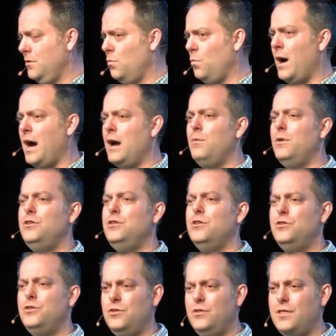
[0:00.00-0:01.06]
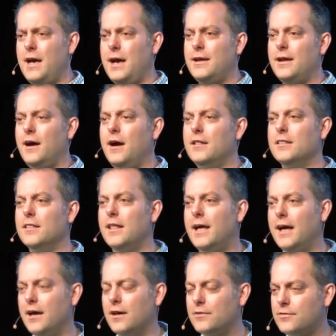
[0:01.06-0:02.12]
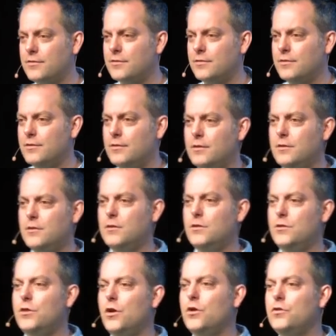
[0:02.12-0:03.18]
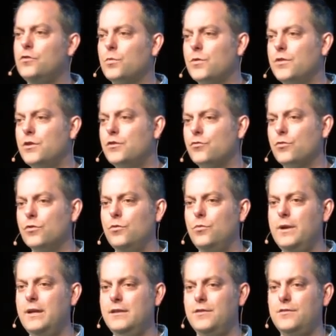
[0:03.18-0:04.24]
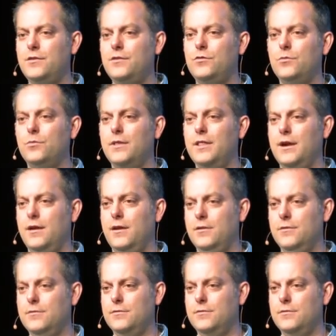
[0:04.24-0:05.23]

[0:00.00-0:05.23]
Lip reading: Why would you do that unless those were the true witnesses who were there?